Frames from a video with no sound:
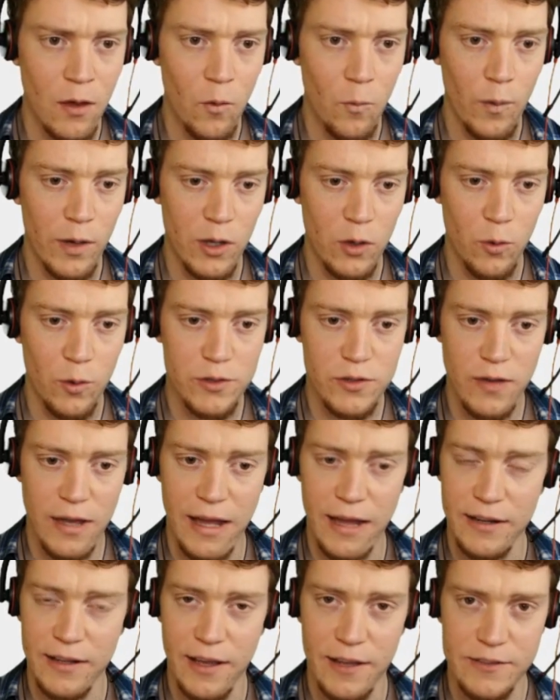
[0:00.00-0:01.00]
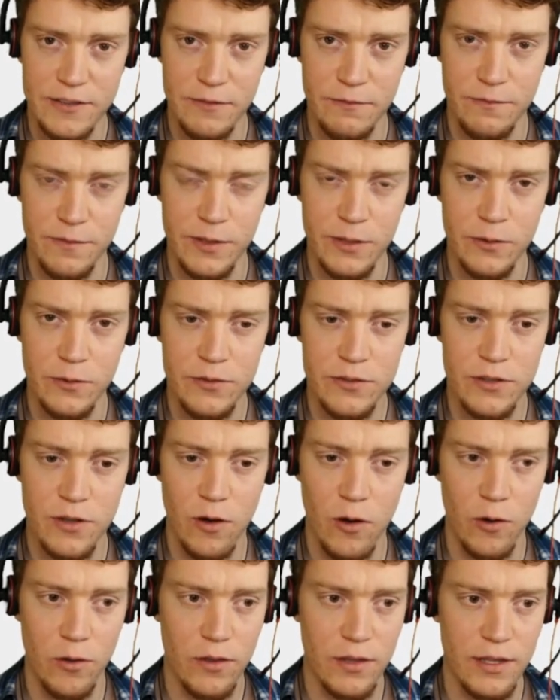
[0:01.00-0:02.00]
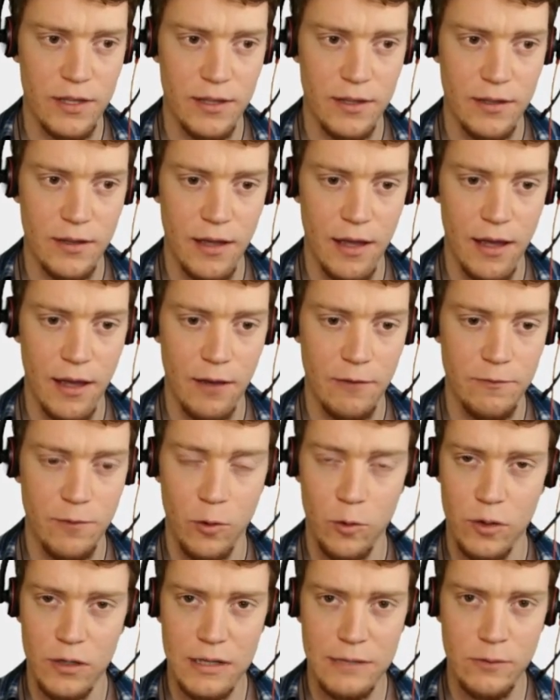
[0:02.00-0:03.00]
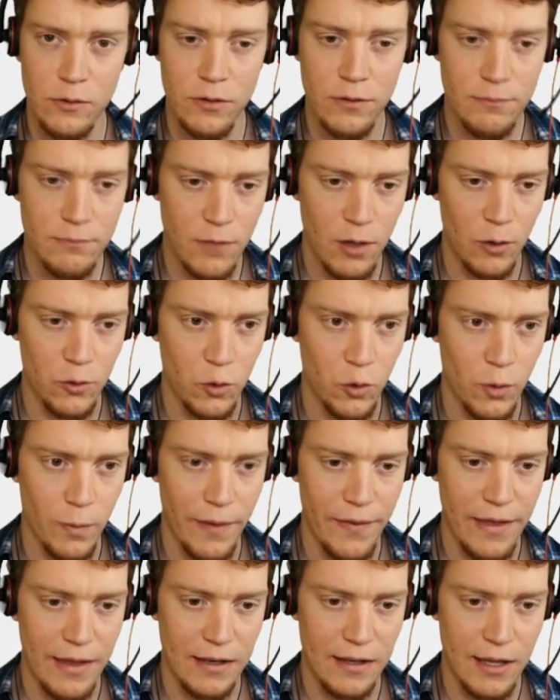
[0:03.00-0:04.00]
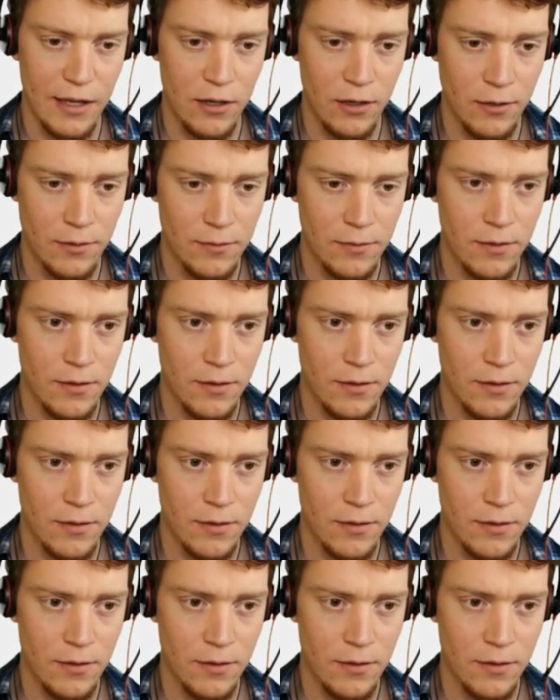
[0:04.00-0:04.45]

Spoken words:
We can also add custom fields on the folder level. I'll talk about that later.